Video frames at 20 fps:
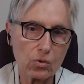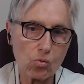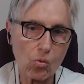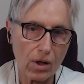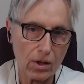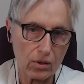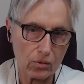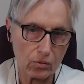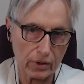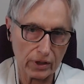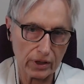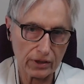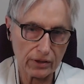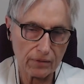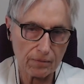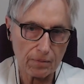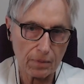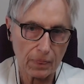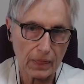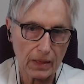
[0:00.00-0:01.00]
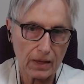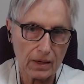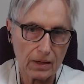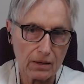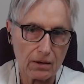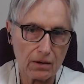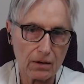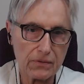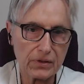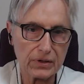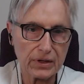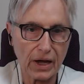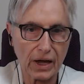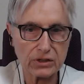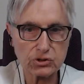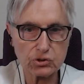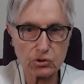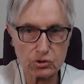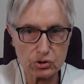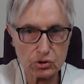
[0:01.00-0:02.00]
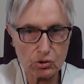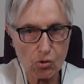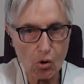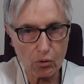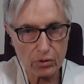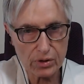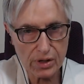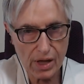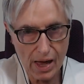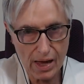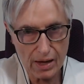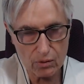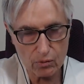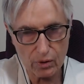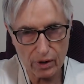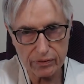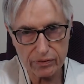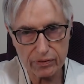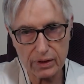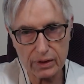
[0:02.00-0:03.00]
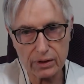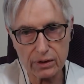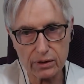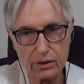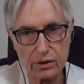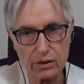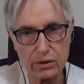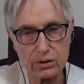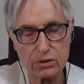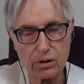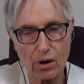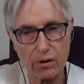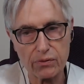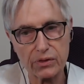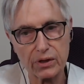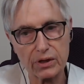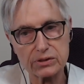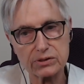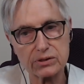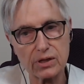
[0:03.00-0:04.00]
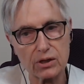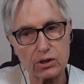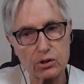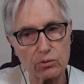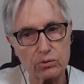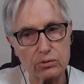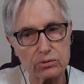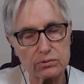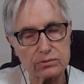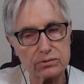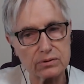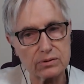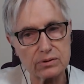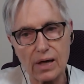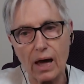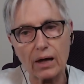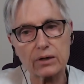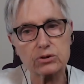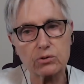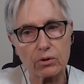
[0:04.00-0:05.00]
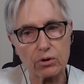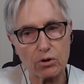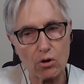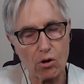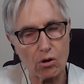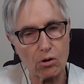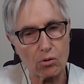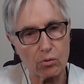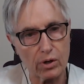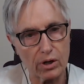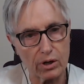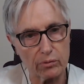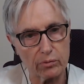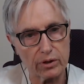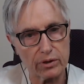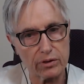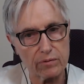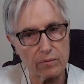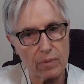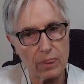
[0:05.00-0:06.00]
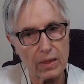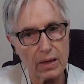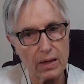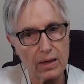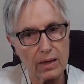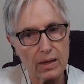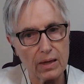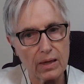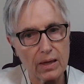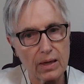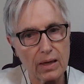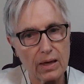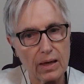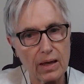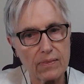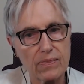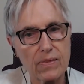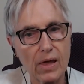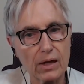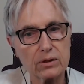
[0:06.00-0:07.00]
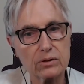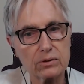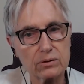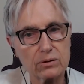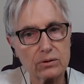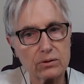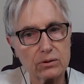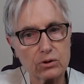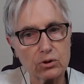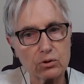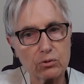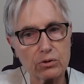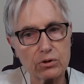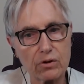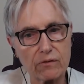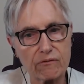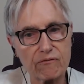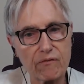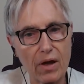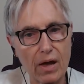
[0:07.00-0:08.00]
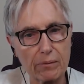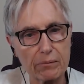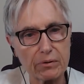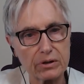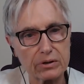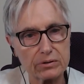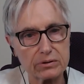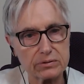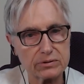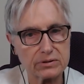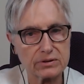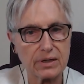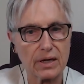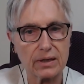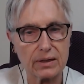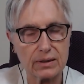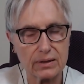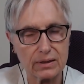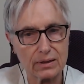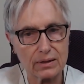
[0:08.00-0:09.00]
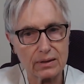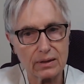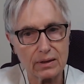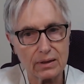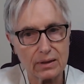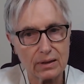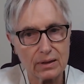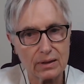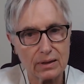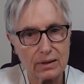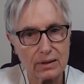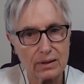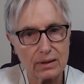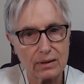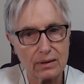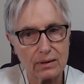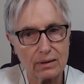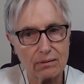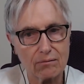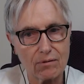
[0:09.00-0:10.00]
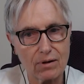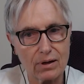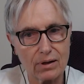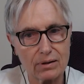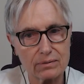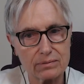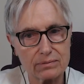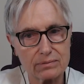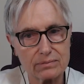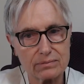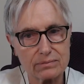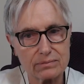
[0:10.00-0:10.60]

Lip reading: well with. Here are the diets you do okay with, and here are things that you'll not do at all well. And then you and your family could say, well,